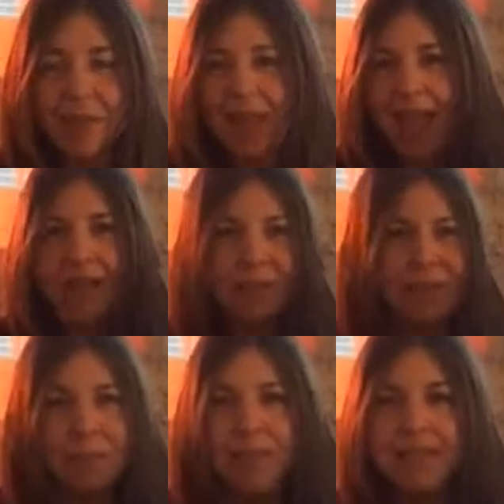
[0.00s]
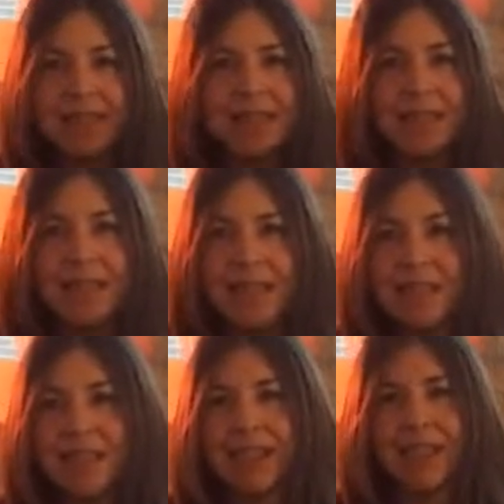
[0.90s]
my head was buzzing,
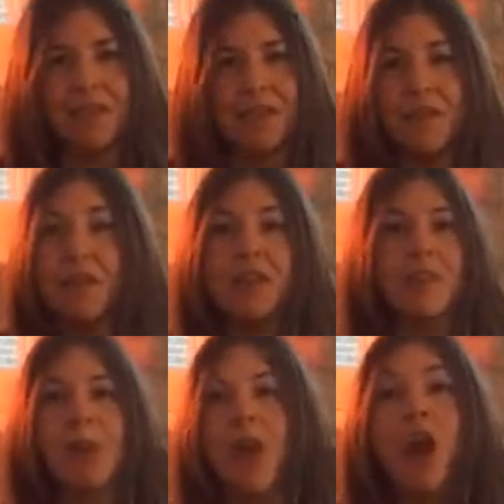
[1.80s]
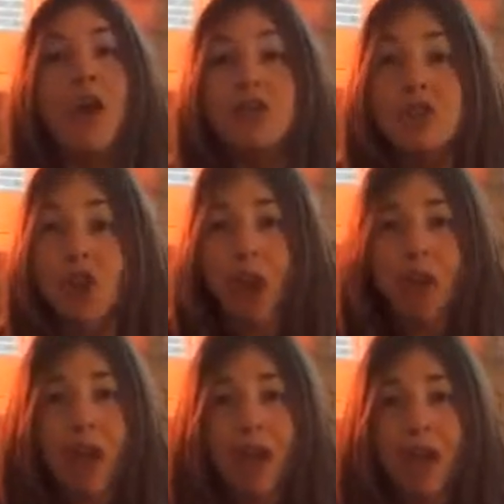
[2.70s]
I could feel it in my heart
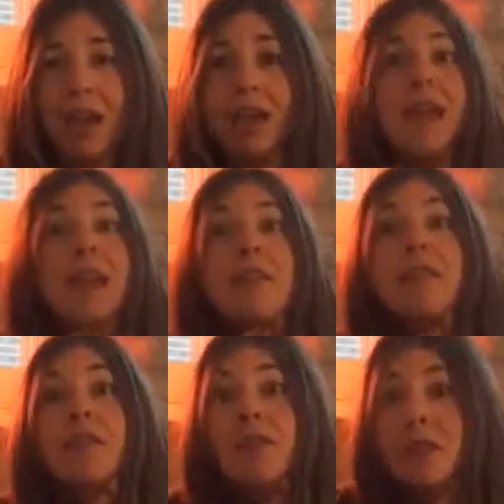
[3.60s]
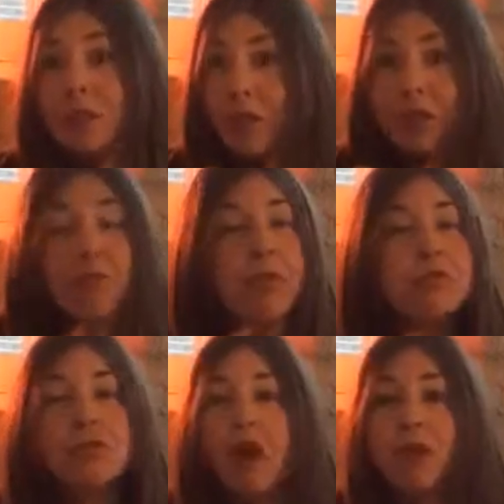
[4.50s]
chakra, I could feel it in my
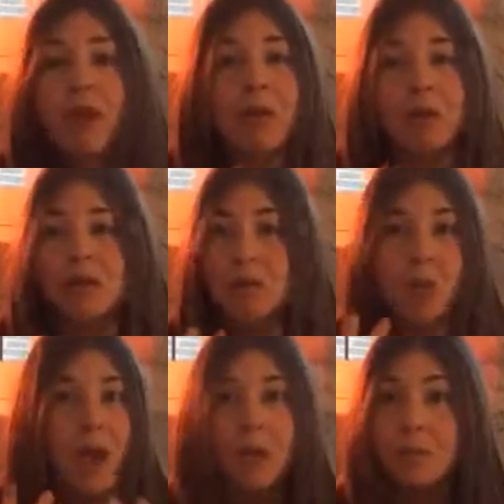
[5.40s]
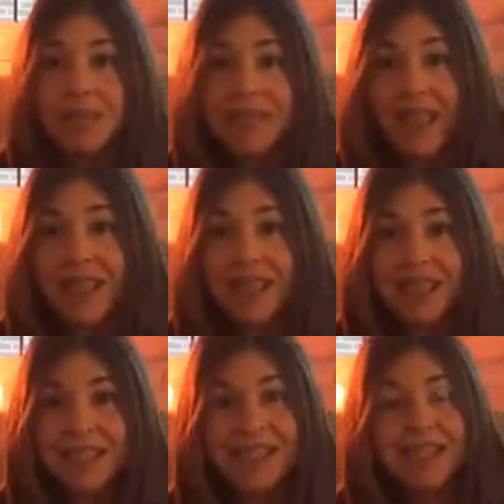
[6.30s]
throat chakra, which is why I was
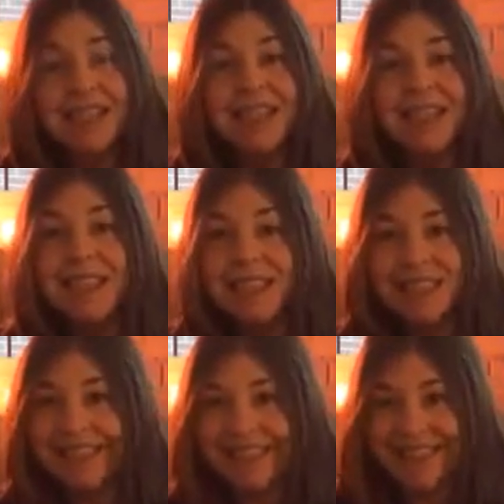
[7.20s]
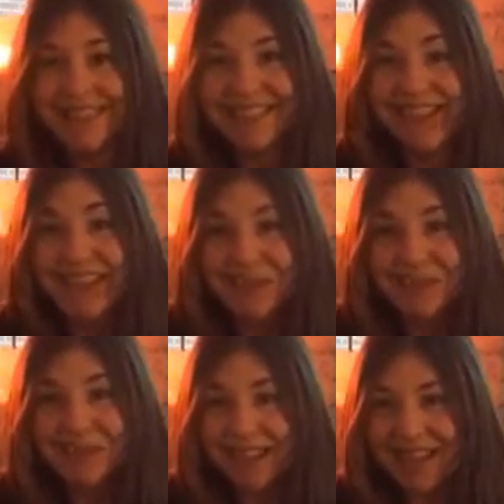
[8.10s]
yelling. This is Sunny
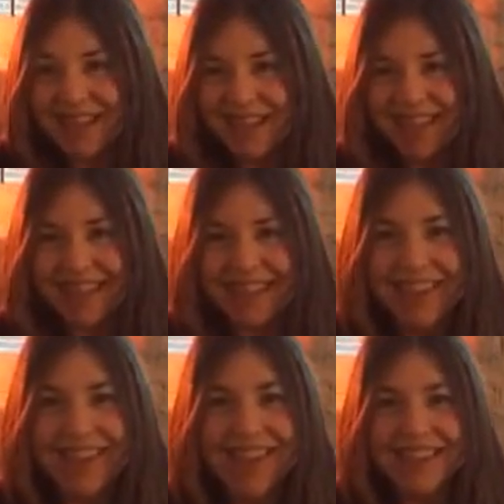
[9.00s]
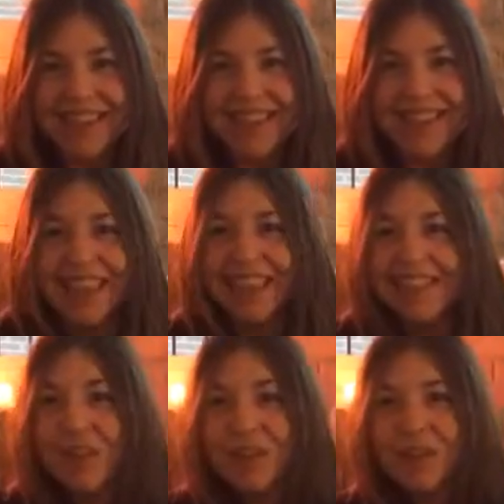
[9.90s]
from Sunnyside Healing Arts. I'd like
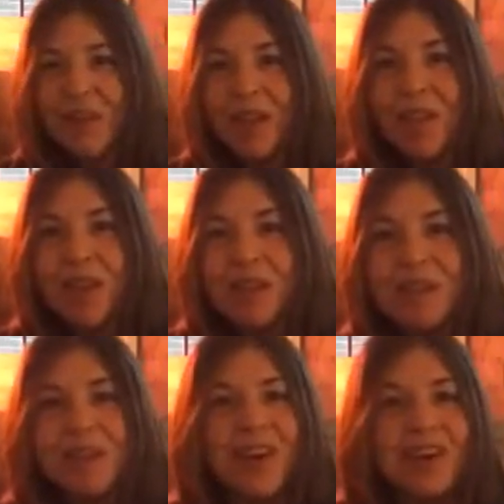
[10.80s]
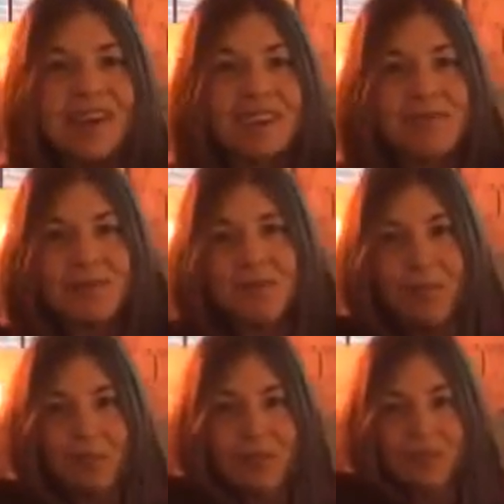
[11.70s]
to call him my therapy dog. He's
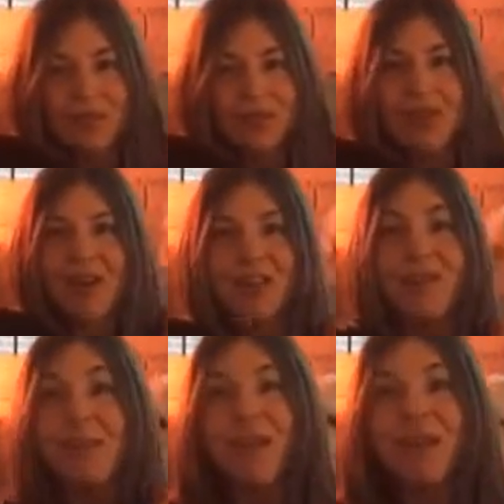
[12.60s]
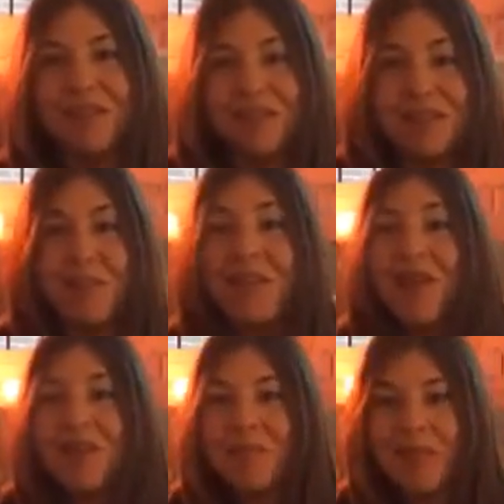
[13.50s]
moreover a dog that would benefit from
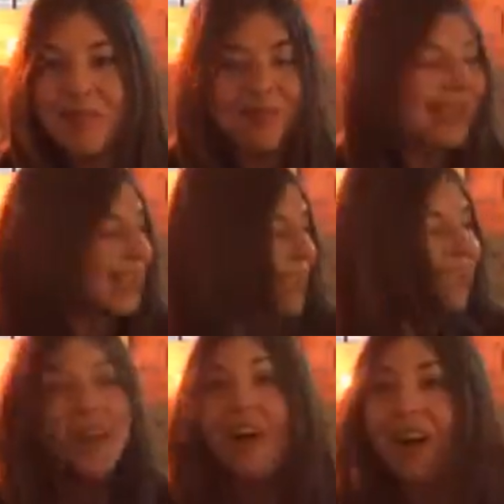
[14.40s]
therapy, but he